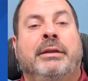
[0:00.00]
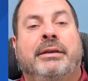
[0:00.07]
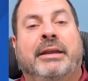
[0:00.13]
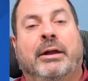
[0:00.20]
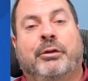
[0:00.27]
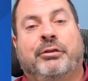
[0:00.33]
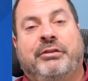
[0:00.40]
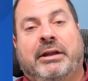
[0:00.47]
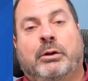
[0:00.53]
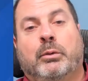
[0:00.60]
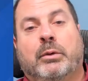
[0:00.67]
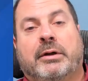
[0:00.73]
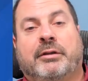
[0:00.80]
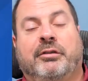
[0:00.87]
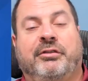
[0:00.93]
Now, standard
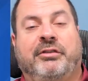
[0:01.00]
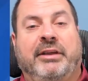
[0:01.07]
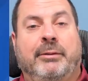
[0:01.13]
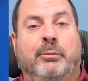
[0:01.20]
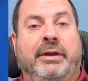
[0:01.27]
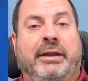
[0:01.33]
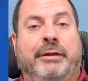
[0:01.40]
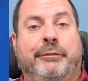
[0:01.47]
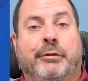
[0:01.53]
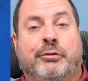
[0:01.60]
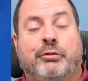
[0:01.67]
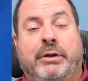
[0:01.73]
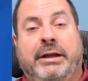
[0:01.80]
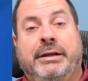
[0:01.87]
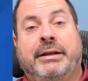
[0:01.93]
work is the same way. If you're
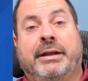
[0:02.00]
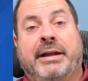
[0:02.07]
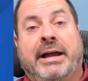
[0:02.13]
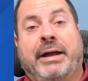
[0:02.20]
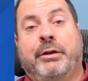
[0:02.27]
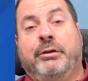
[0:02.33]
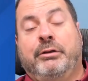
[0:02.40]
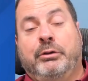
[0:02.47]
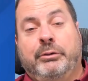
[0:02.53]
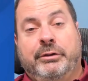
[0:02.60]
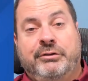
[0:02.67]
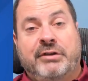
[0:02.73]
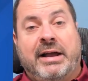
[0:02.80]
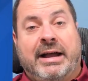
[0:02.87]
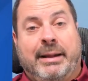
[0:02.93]
trained on how to do the
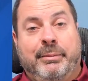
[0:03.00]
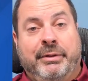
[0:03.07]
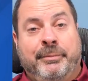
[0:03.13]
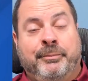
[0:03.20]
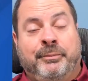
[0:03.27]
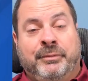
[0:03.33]
job,